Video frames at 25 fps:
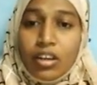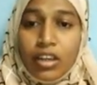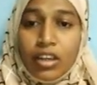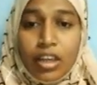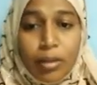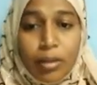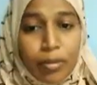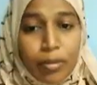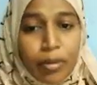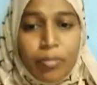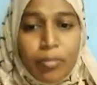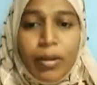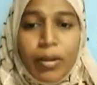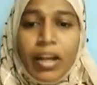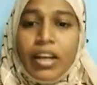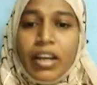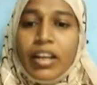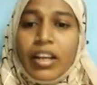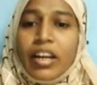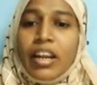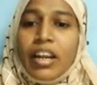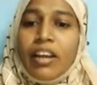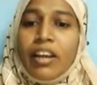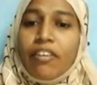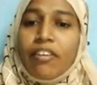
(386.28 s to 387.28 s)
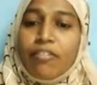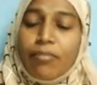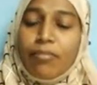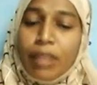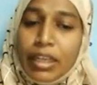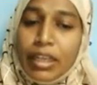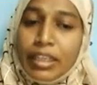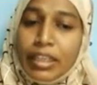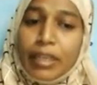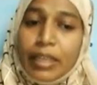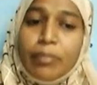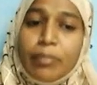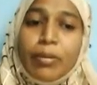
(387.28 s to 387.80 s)
double bar graph,
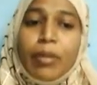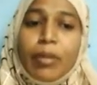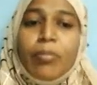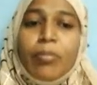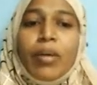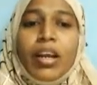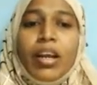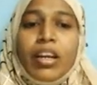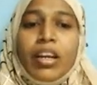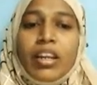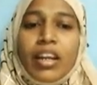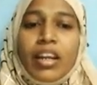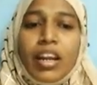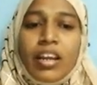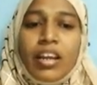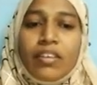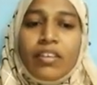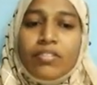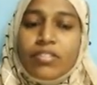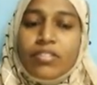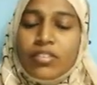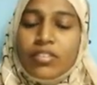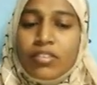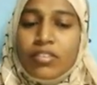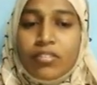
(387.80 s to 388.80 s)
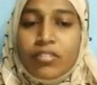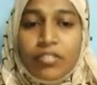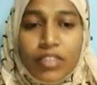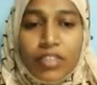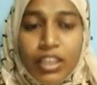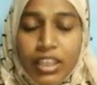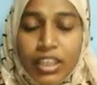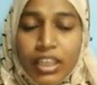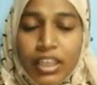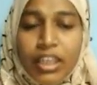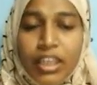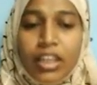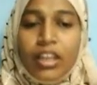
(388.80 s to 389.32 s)
multiple bar graphs,
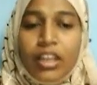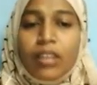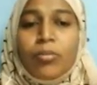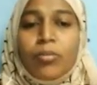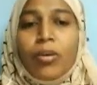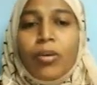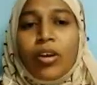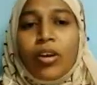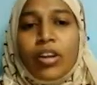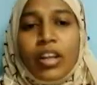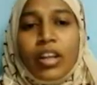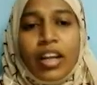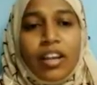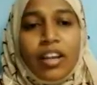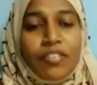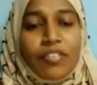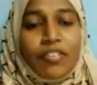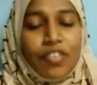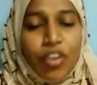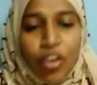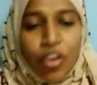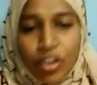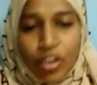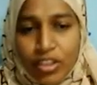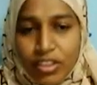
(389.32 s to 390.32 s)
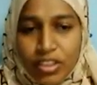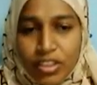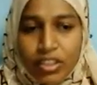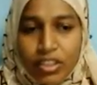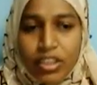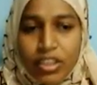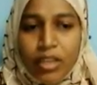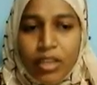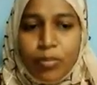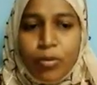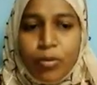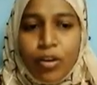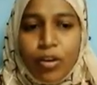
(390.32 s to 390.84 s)
vertical bar graphs,
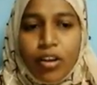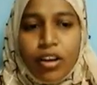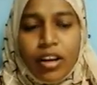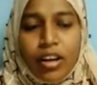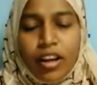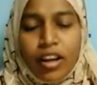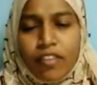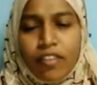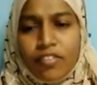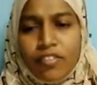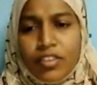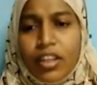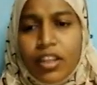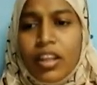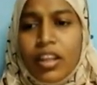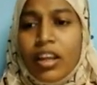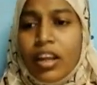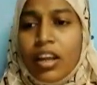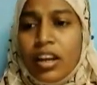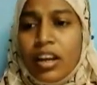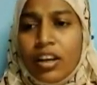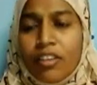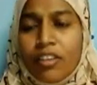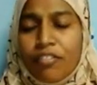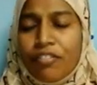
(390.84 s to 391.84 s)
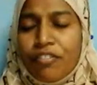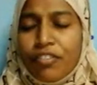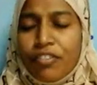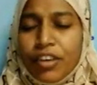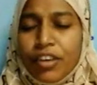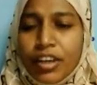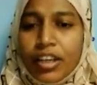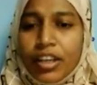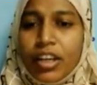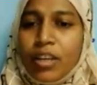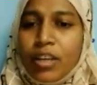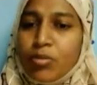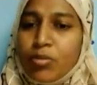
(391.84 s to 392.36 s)
horizontal bar graphs.
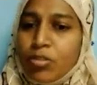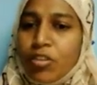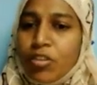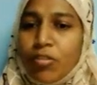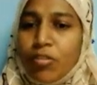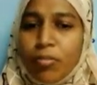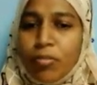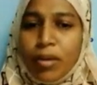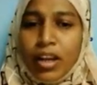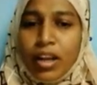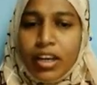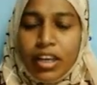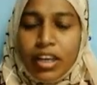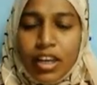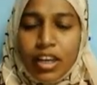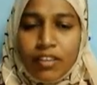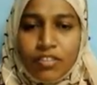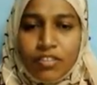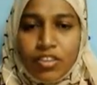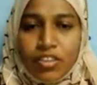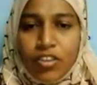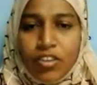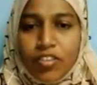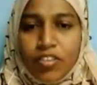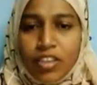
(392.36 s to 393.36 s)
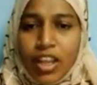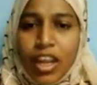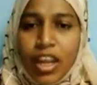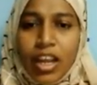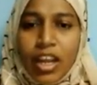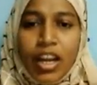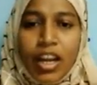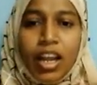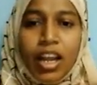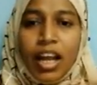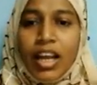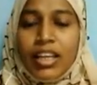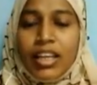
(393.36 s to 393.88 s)
Different types of bar graphs are
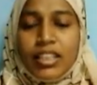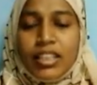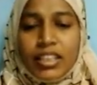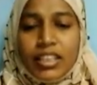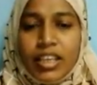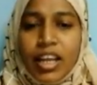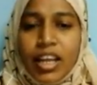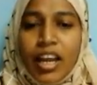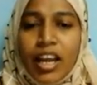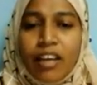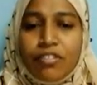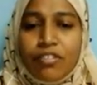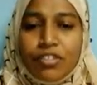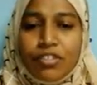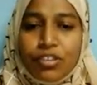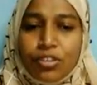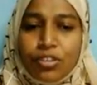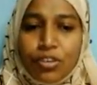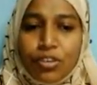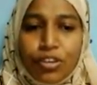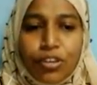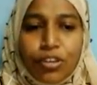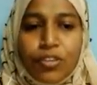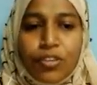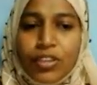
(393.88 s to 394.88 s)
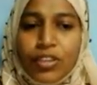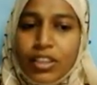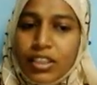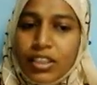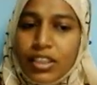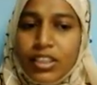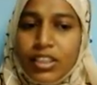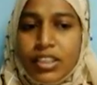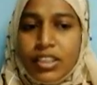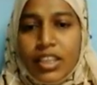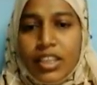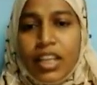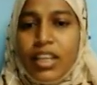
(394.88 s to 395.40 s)
there as I have shown you in
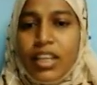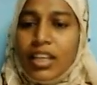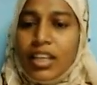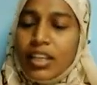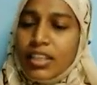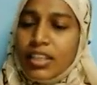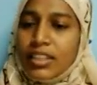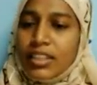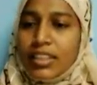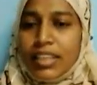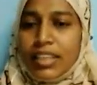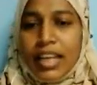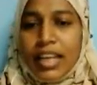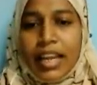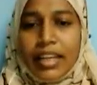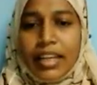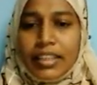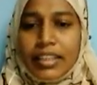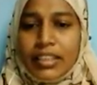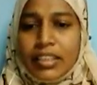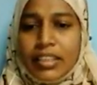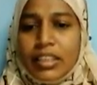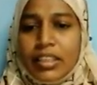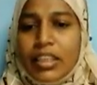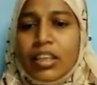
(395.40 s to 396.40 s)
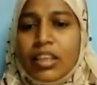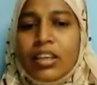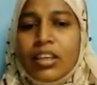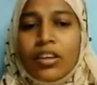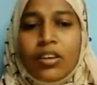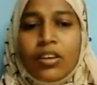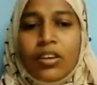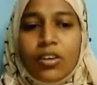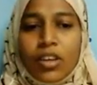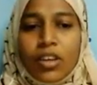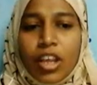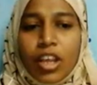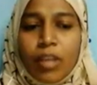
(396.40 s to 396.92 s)
this slides.
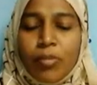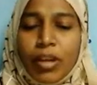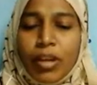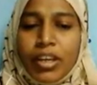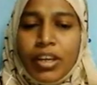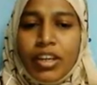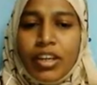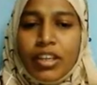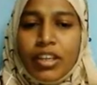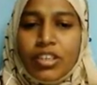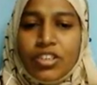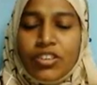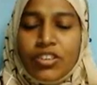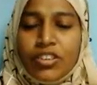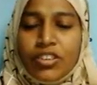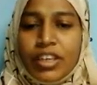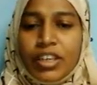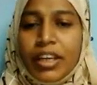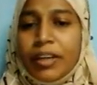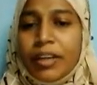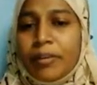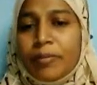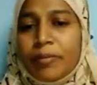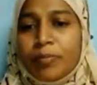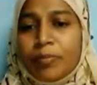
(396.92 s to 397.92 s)
Okay, my dear children.